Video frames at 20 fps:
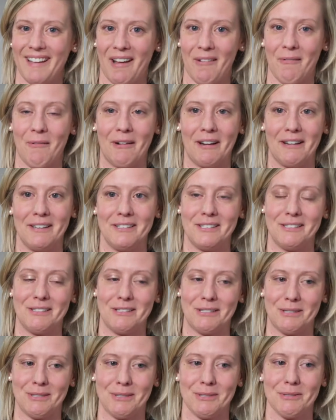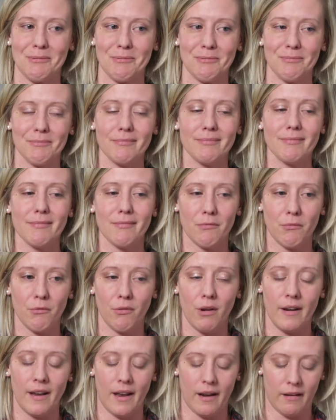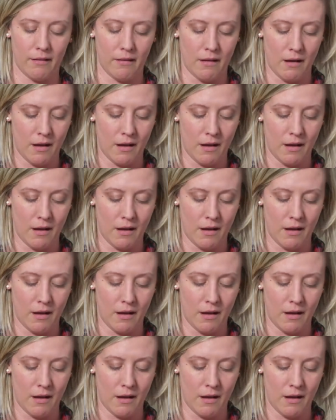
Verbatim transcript: I wanted to just run out of the